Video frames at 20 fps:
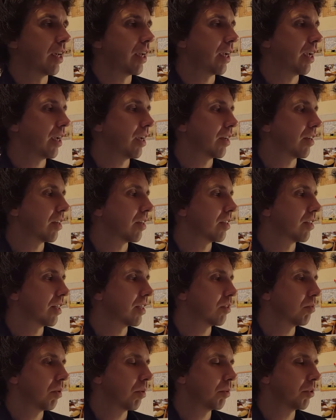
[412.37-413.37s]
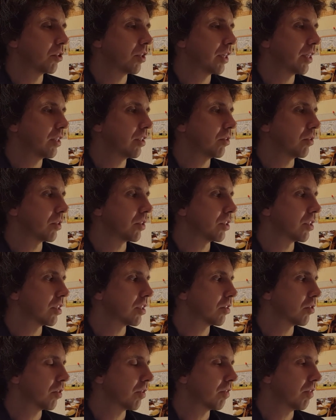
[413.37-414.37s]
And that's what we're trying to do, is
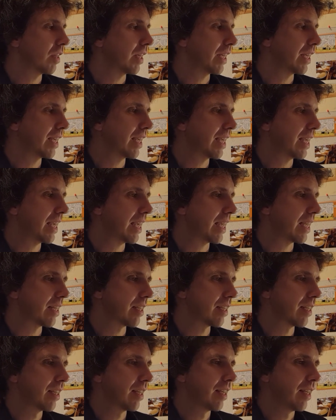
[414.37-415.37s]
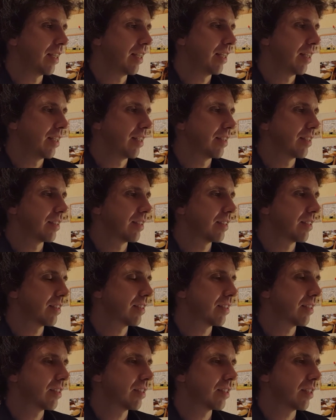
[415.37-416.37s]
just sort of like get
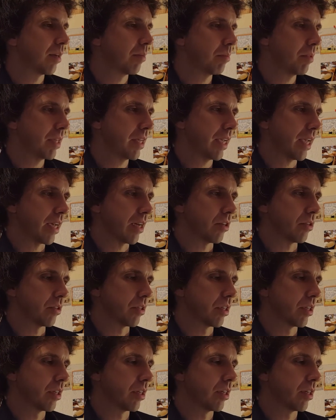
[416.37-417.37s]
something out